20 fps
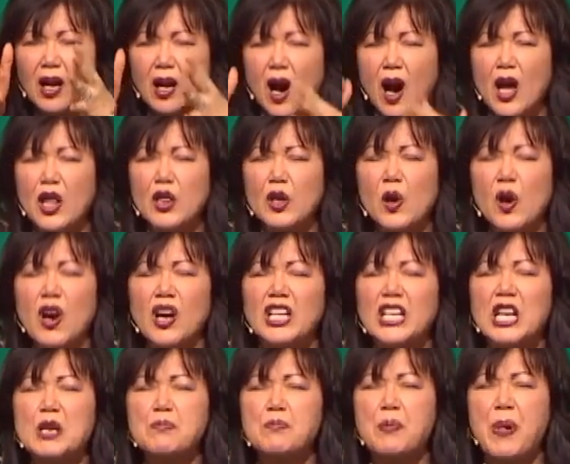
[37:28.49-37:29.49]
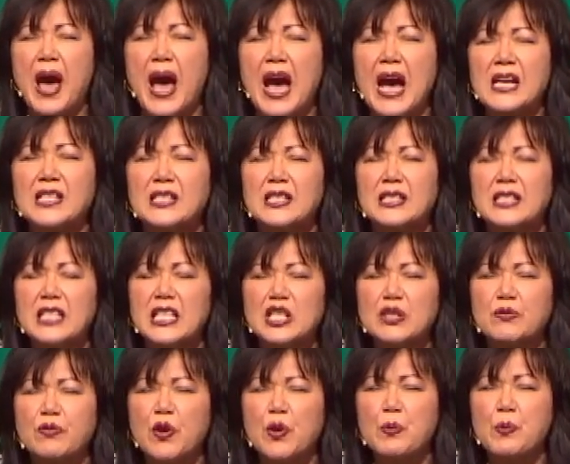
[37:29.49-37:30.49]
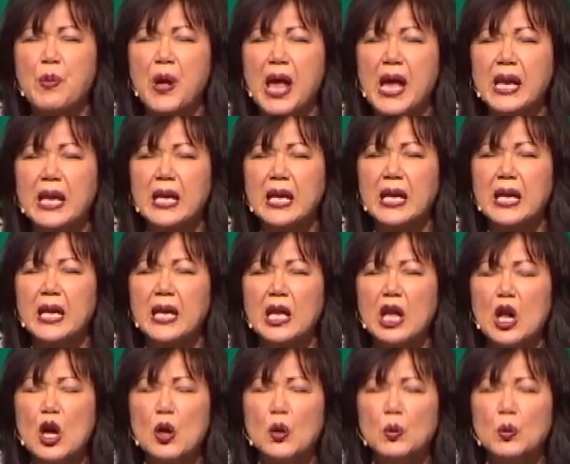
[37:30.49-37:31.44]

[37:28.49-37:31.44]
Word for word: Although our compassion is for many,